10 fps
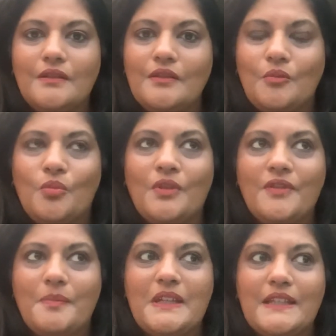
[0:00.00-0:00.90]
one of
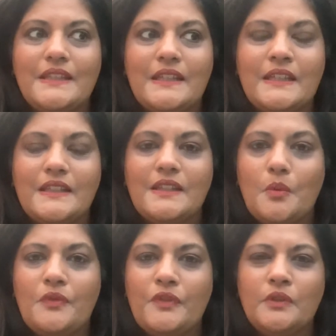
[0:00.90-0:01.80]
the biggest things is that we
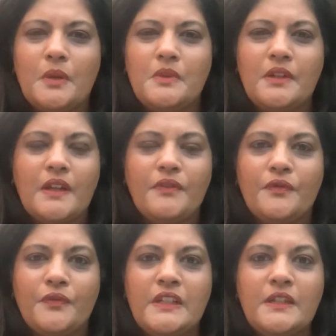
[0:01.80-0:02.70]
feel that we don't have the
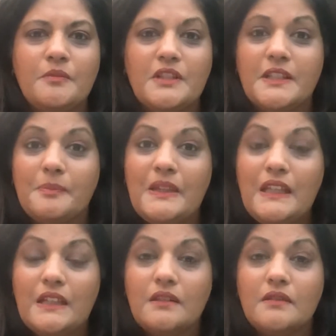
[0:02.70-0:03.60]
freedom to
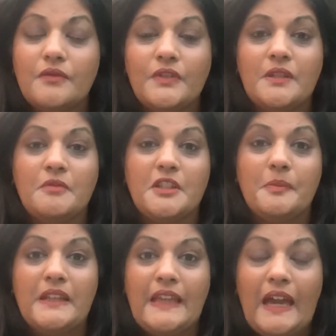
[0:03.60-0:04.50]
speak
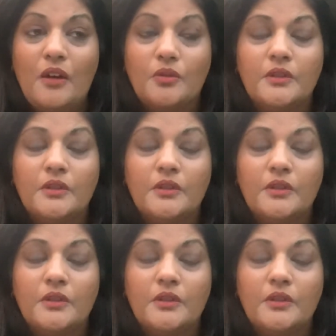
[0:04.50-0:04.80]
out.